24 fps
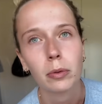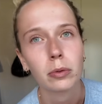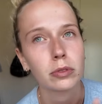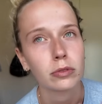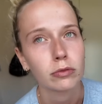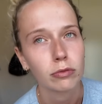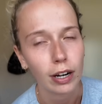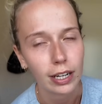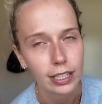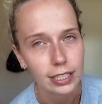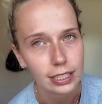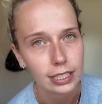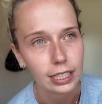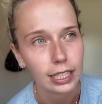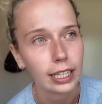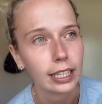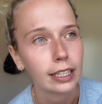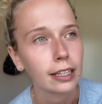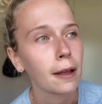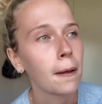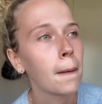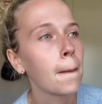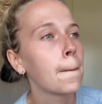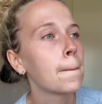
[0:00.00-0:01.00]
was
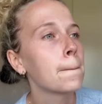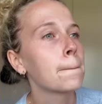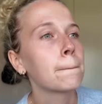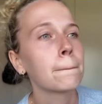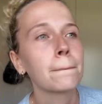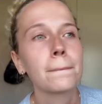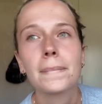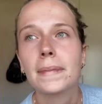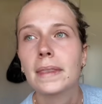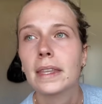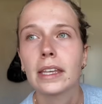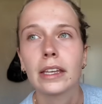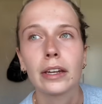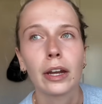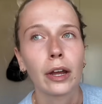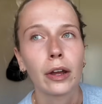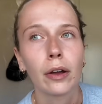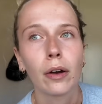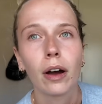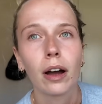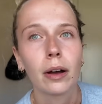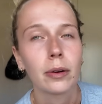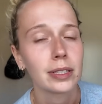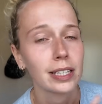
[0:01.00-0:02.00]
resting,
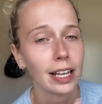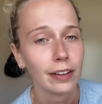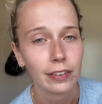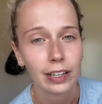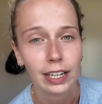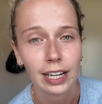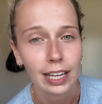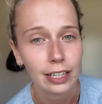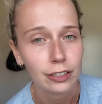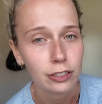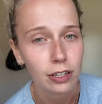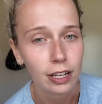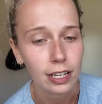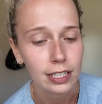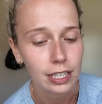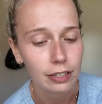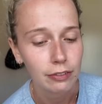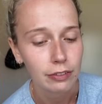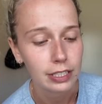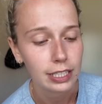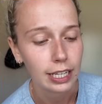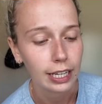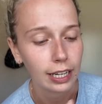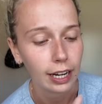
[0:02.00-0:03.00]
I was having electrolytes
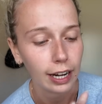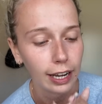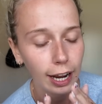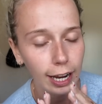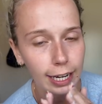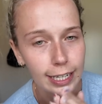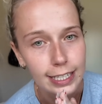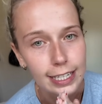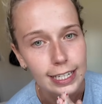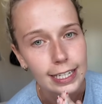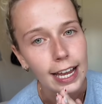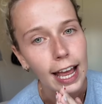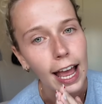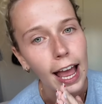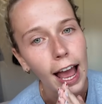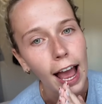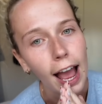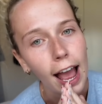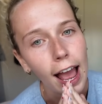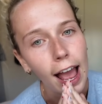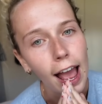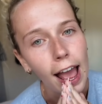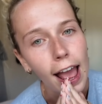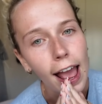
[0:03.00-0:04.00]
every day. Like, I did
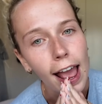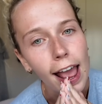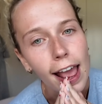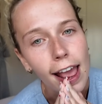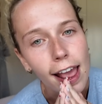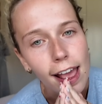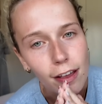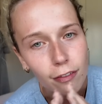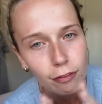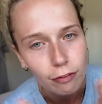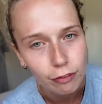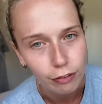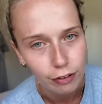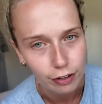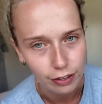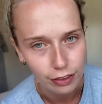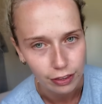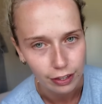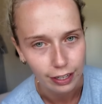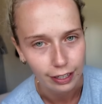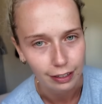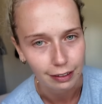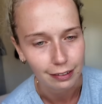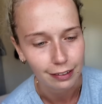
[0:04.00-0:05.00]

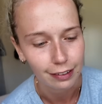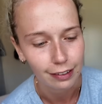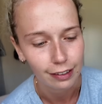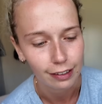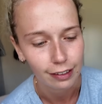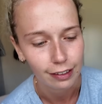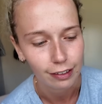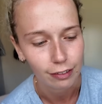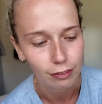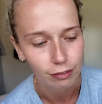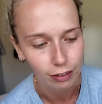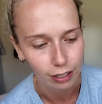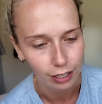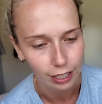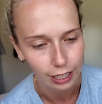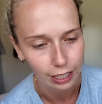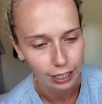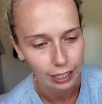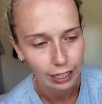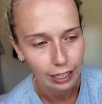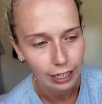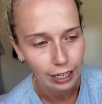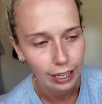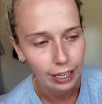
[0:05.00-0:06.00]
everything right,
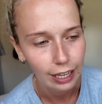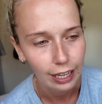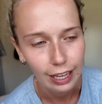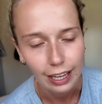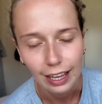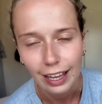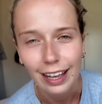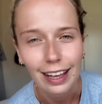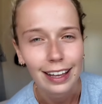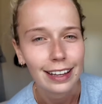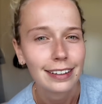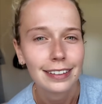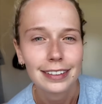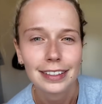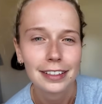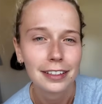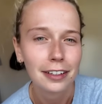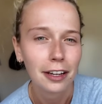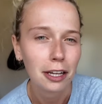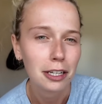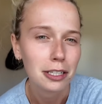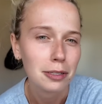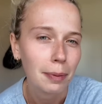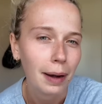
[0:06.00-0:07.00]
and it didn't
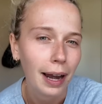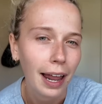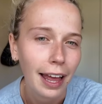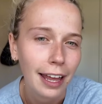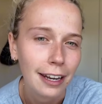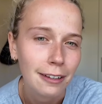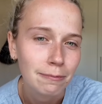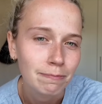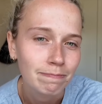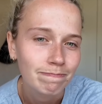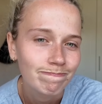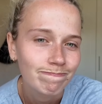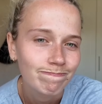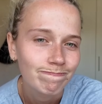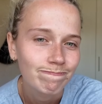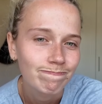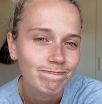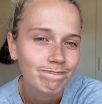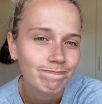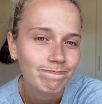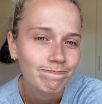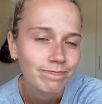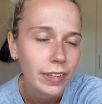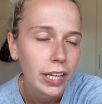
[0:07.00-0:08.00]
go to plan.
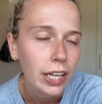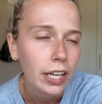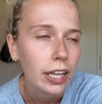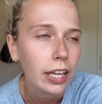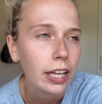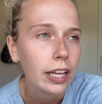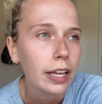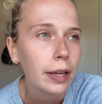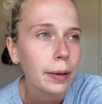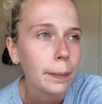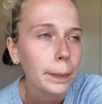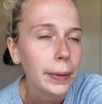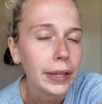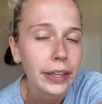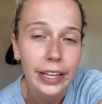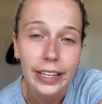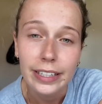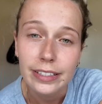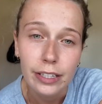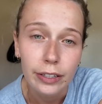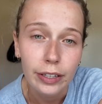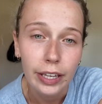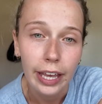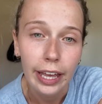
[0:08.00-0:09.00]
But
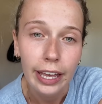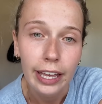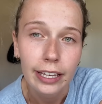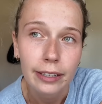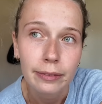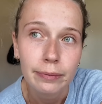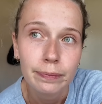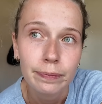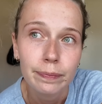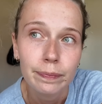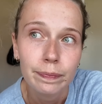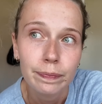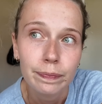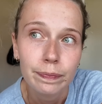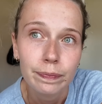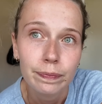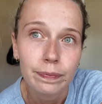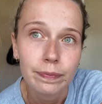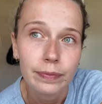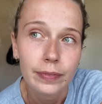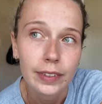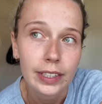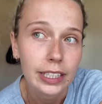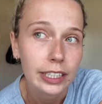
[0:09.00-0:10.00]
that's okay.
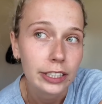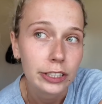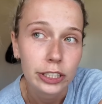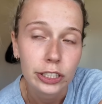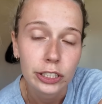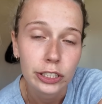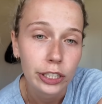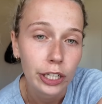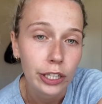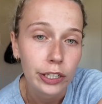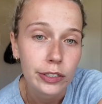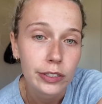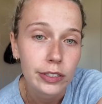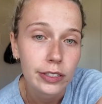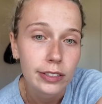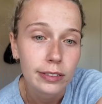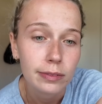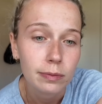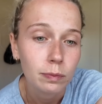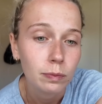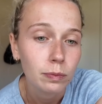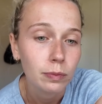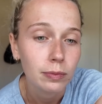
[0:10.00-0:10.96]
It just shows,